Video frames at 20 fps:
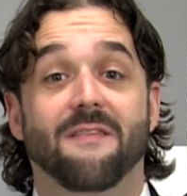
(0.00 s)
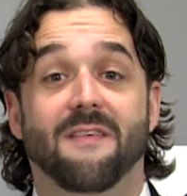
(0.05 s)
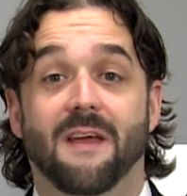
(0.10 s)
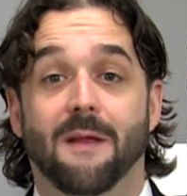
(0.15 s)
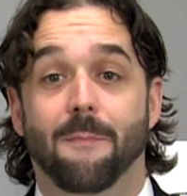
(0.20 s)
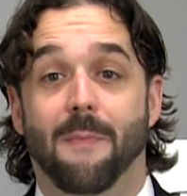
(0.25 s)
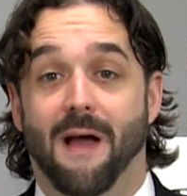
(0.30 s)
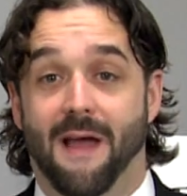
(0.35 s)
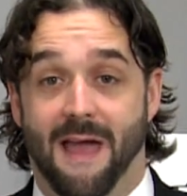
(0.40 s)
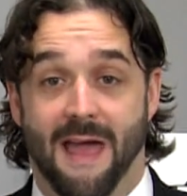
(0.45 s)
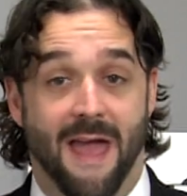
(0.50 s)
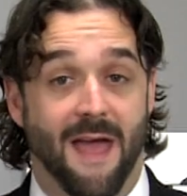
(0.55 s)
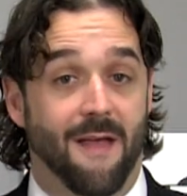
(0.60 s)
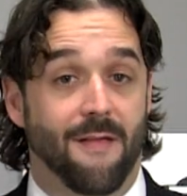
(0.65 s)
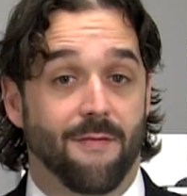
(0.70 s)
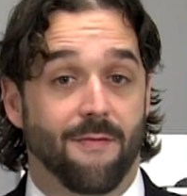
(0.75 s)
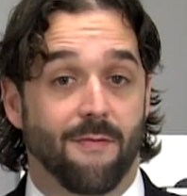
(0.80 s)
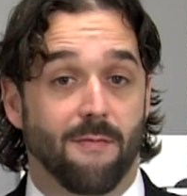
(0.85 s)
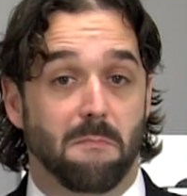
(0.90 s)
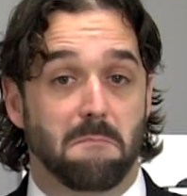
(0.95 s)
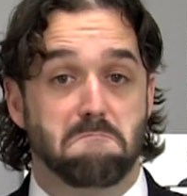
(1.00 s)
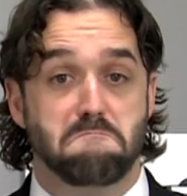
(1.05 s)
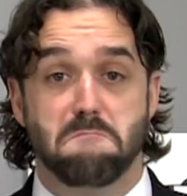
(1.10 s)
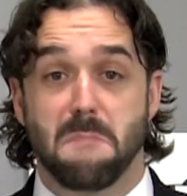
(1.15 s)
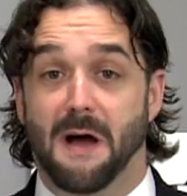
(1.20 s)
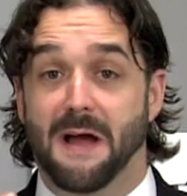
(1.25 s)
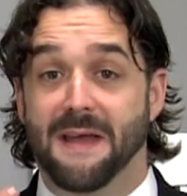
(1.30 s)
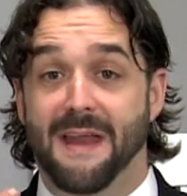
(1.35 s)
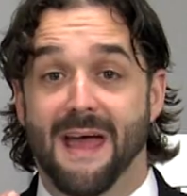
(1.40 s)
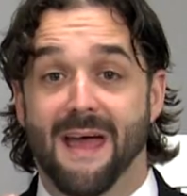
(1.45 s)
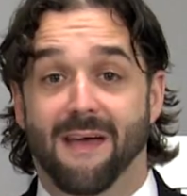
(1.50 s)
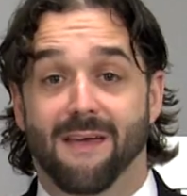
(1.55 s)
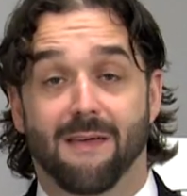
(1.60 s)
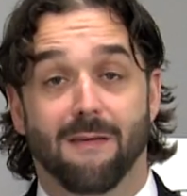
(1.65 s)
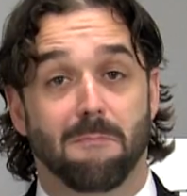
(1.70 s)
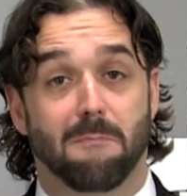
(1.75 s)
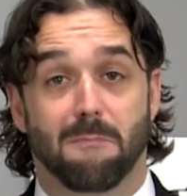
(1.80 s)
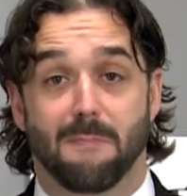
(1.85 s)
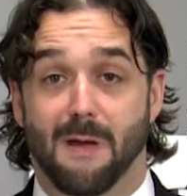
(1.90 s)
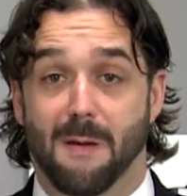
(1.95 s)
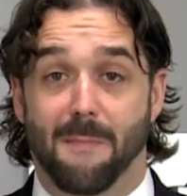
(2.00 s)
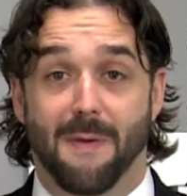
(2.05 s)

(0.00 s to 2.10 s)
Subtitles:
seen my hands, my neck, and